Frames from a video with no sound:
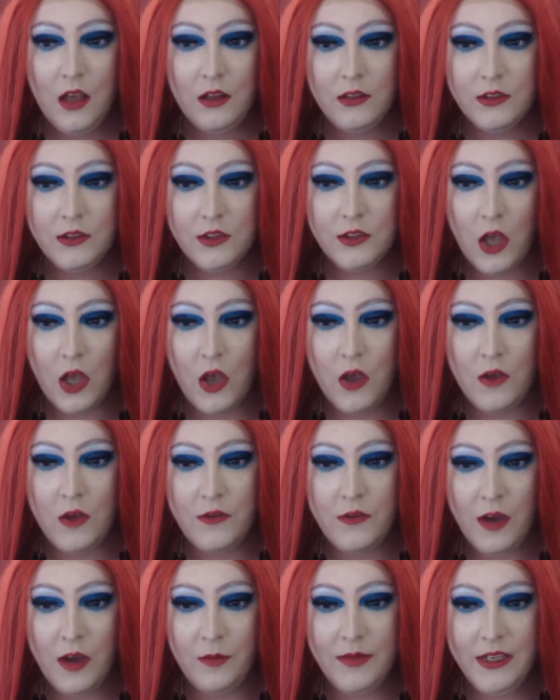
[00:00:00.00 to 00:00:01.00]
so
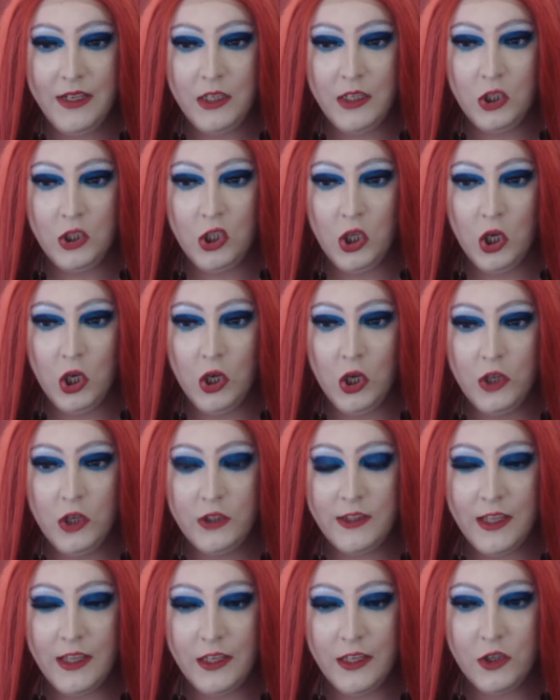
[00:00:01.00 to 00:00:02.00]
that'll be
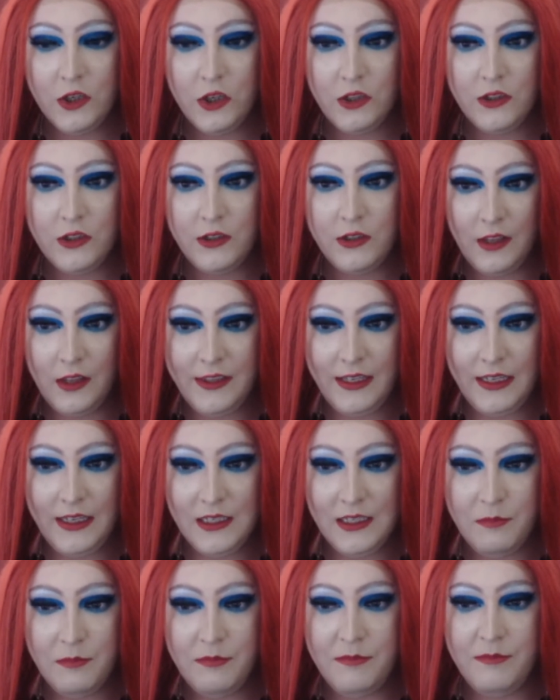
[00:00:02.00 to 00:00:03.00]
good. That should, I think
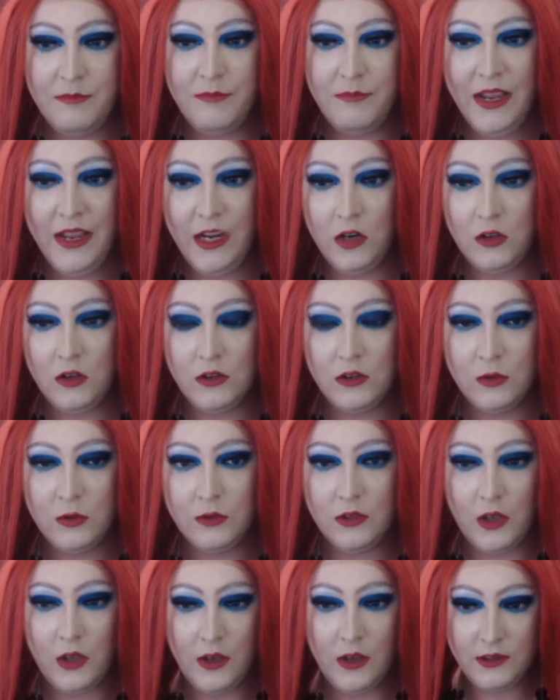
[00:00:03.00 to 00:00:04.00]
it's bigger,
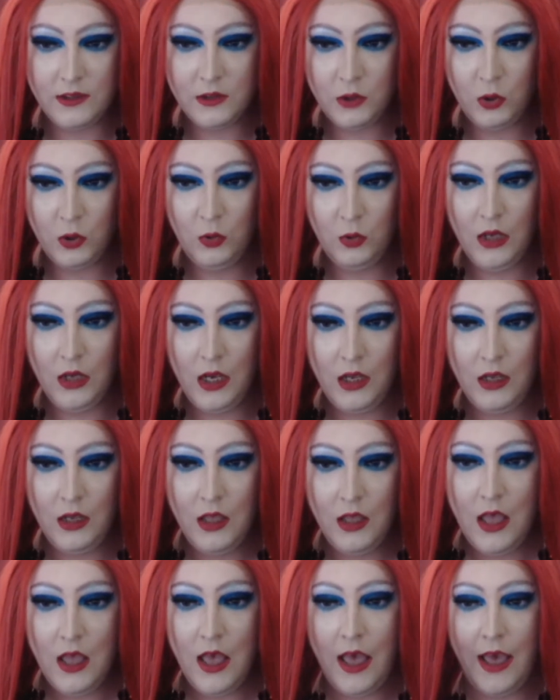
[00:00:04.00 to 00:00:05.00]
so it's taller
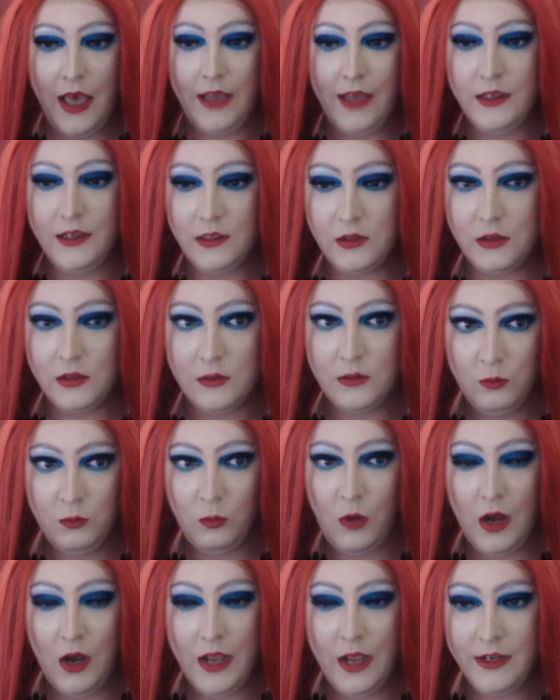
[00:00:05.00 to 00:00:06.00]
and it's
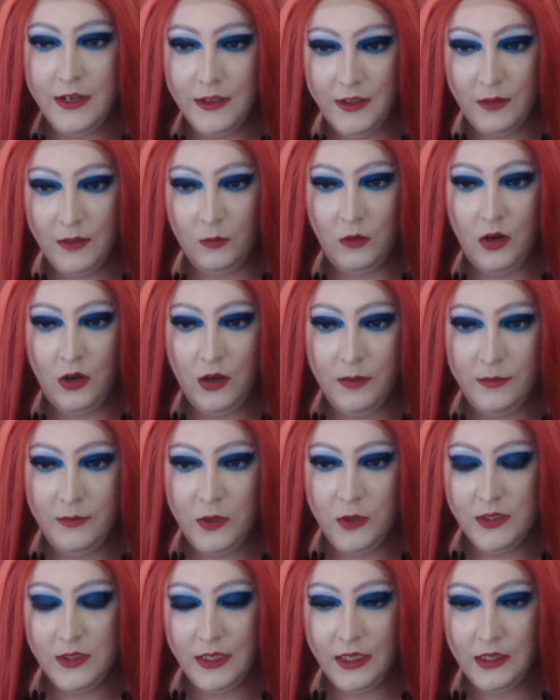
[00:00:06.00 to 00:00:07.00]
wider than what I'm
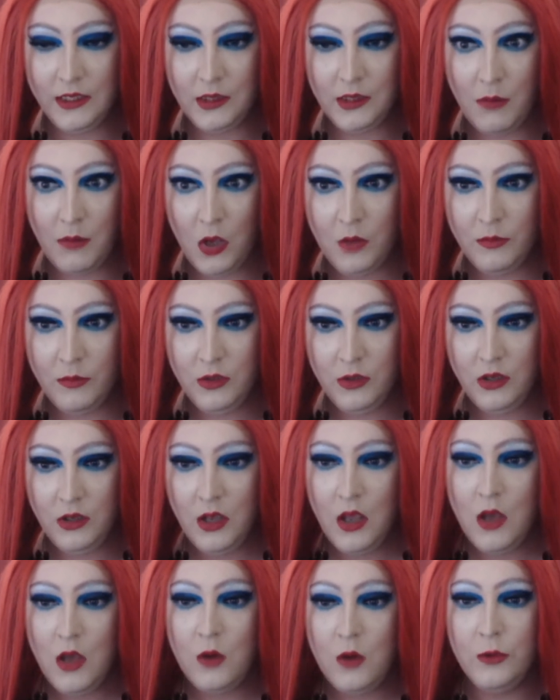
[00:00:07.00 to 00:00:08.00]
using at the moment,
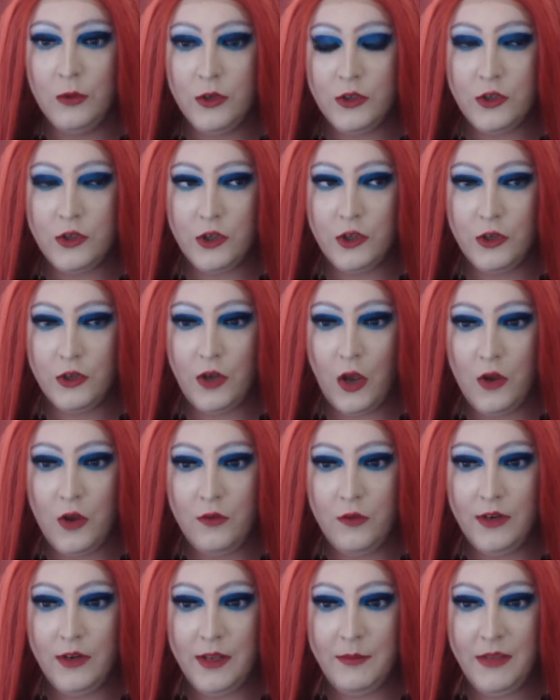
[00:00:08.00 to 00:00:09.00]
which should
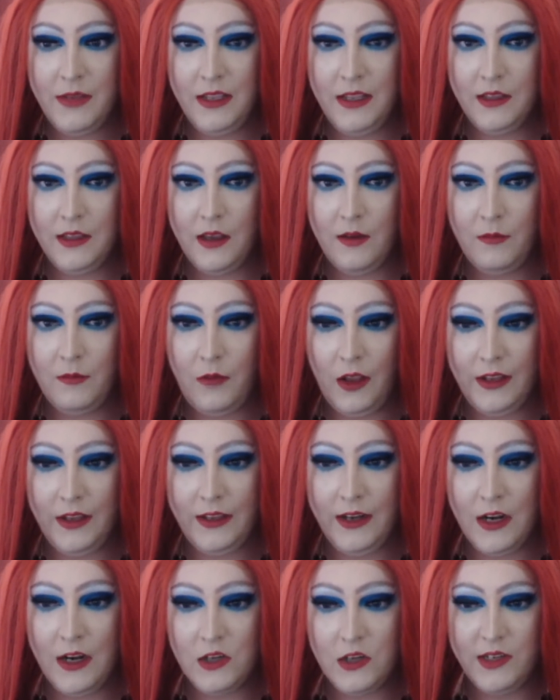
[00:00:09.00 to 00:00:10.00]
hopefully mean that I
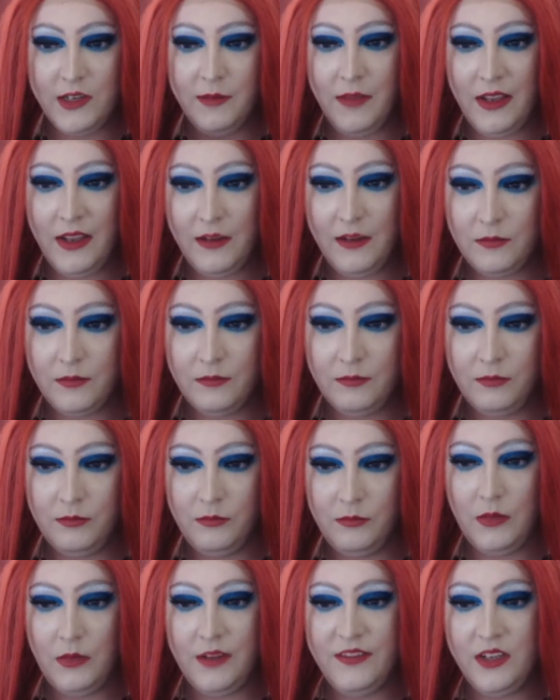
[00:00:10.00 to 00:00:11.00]
can actually make
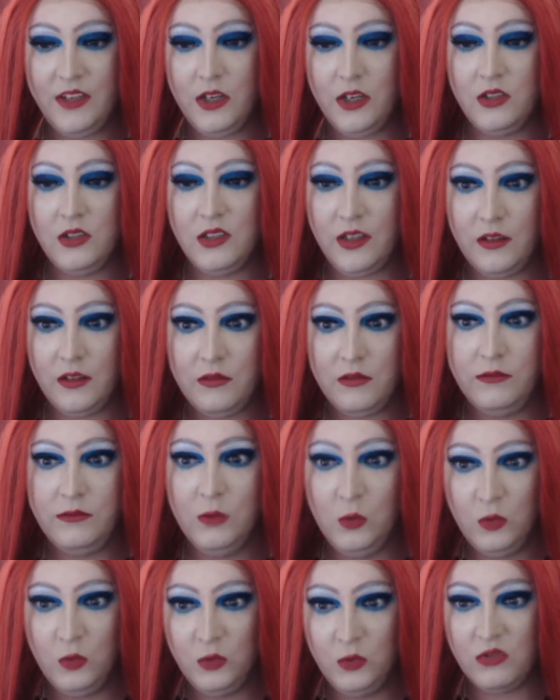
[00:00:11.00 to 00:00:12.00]
my videos like
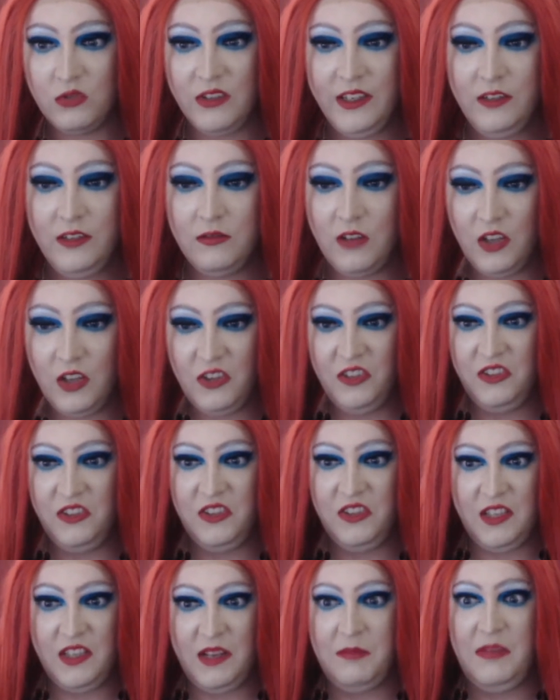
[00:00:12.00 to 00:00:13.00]
full screen rather than
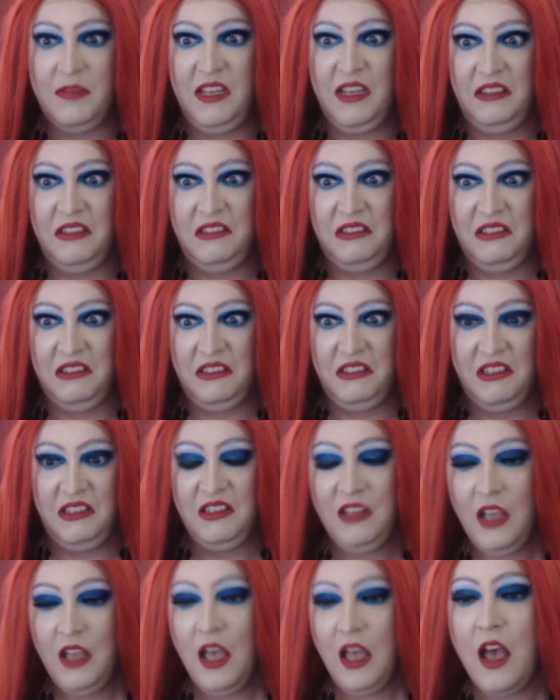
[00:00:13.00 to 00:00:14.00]
just like me.
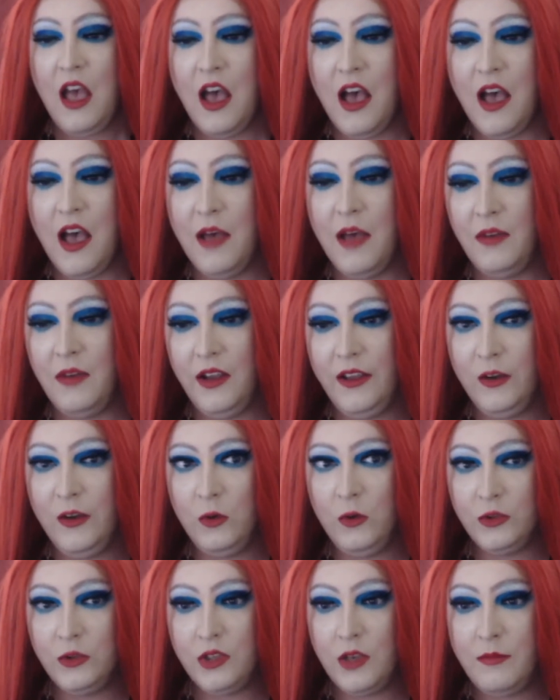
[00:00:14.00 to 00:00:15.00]
It
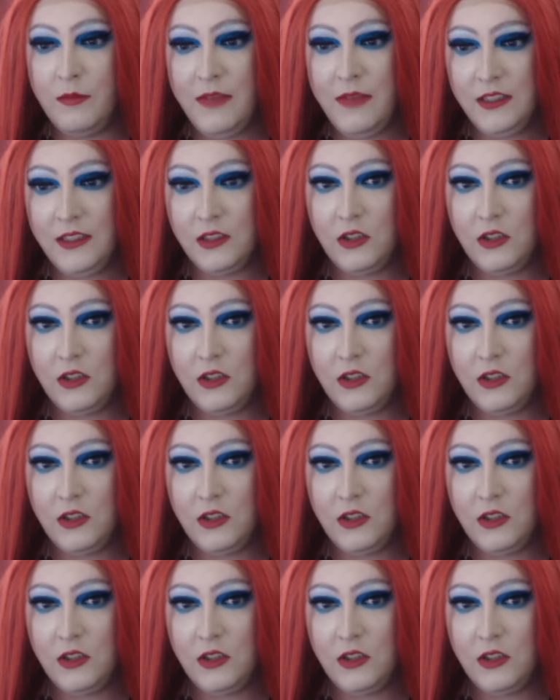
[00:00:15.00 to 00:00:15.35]
also means,